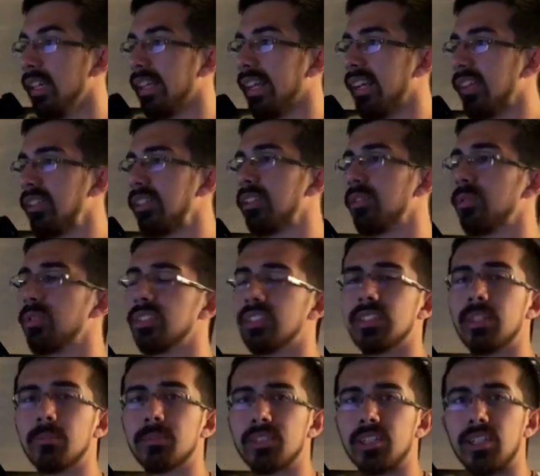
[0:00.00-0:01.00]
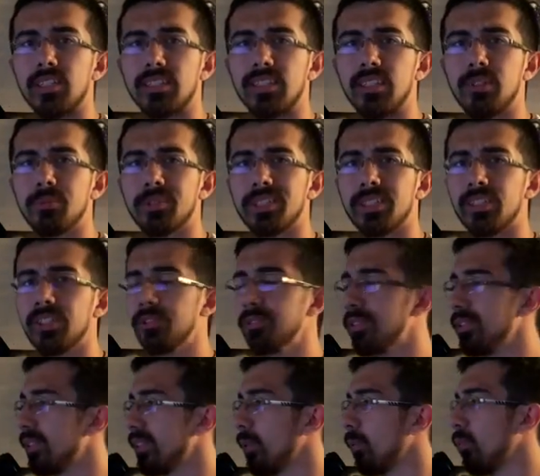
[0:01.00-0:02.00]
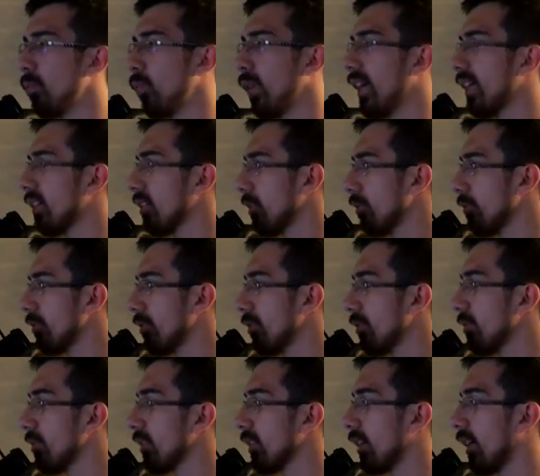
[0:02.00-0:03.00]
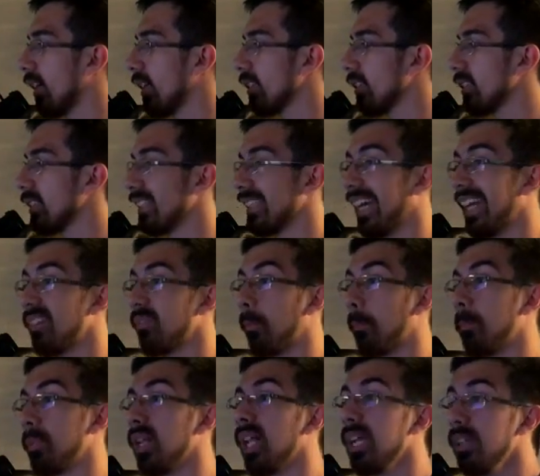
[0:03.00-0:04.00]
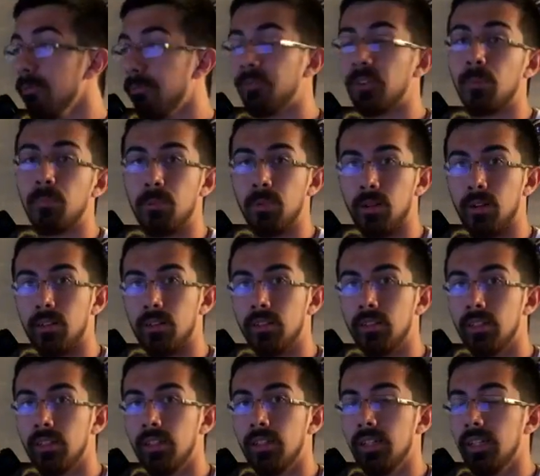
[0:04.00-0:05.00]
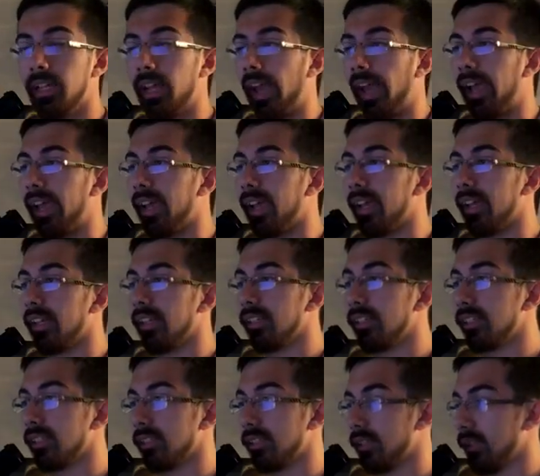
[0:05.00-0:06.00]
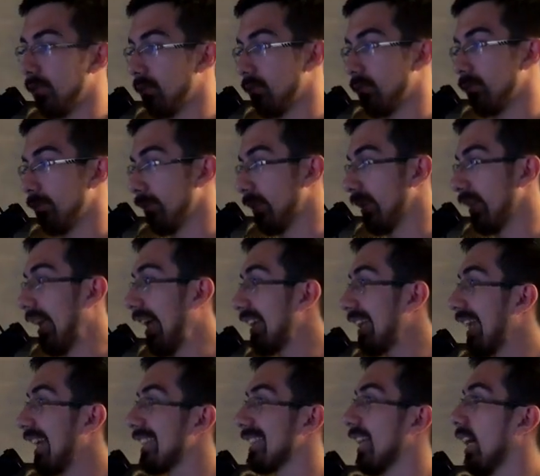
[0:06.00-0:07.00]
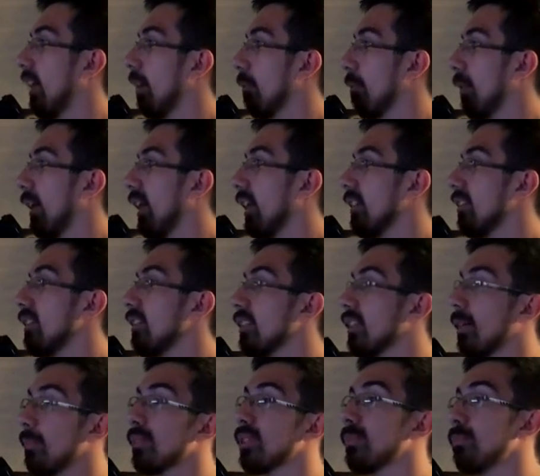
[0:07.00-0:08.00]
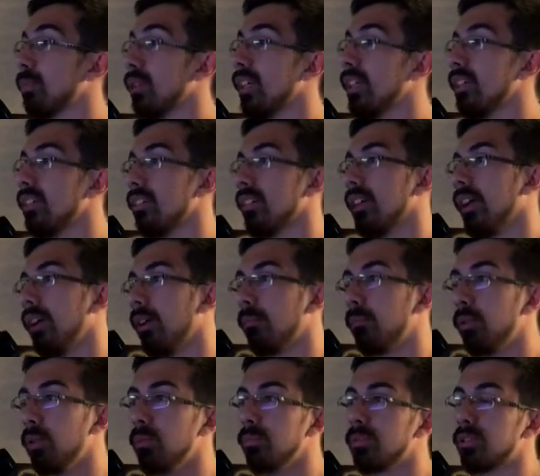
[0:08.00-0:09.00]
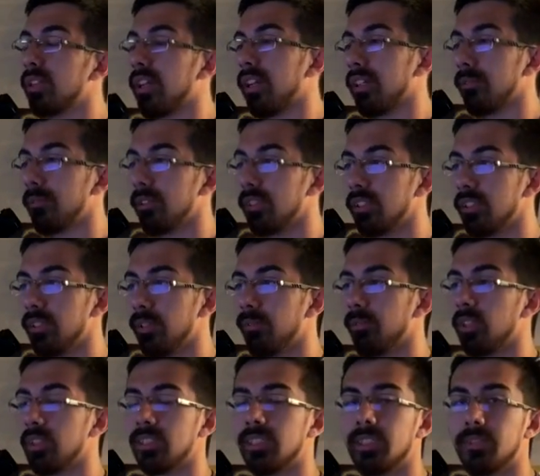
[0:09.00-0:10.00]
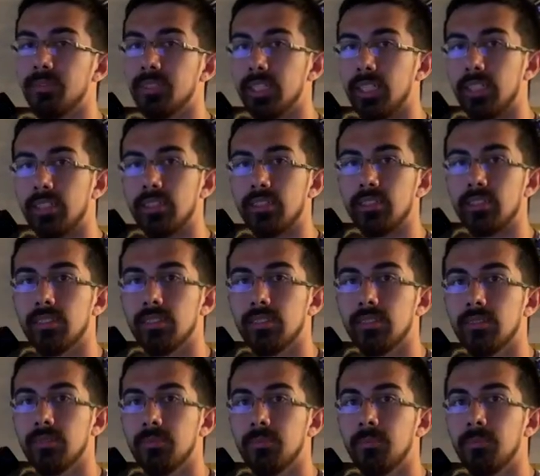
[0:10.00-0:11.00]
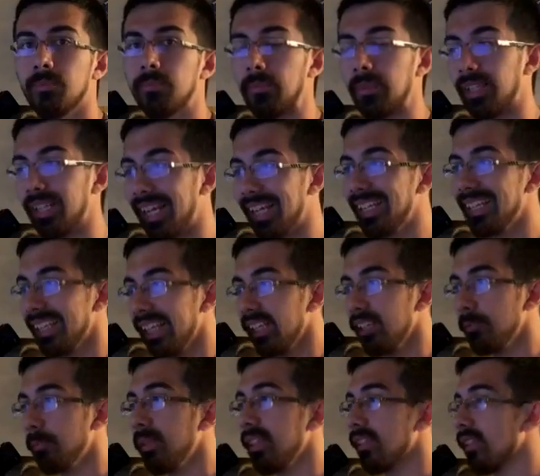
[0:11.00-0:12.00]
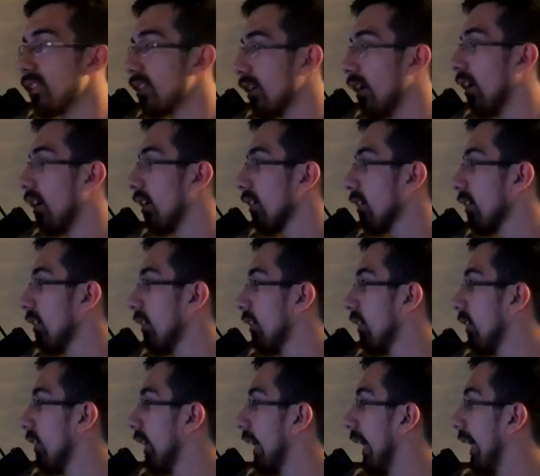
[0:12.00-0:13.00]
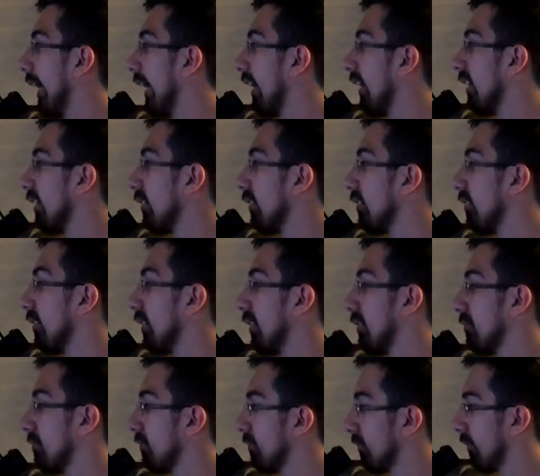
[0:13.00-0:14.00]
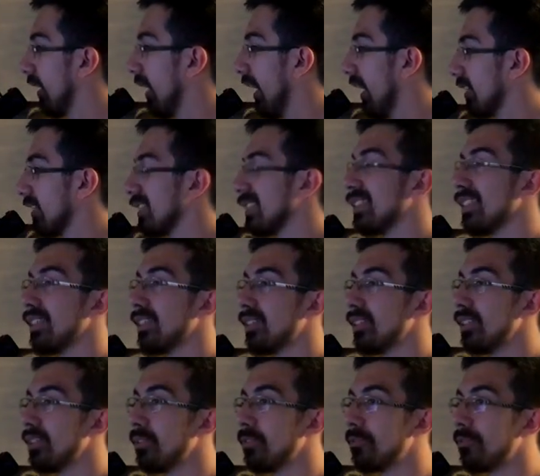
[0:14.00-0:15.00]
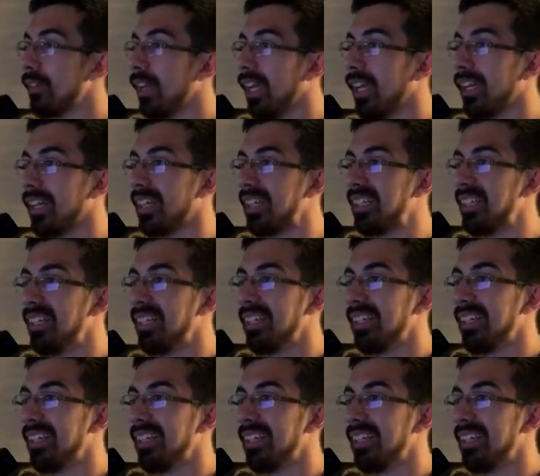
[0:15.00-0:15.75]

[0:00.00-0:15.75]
Now there was some talk that he was gonna go to some Waco junior college and not even play football, and just let that time pass. And come spring, boom, transfer to University of Texas. That that's been the talk. And as a TCU fan,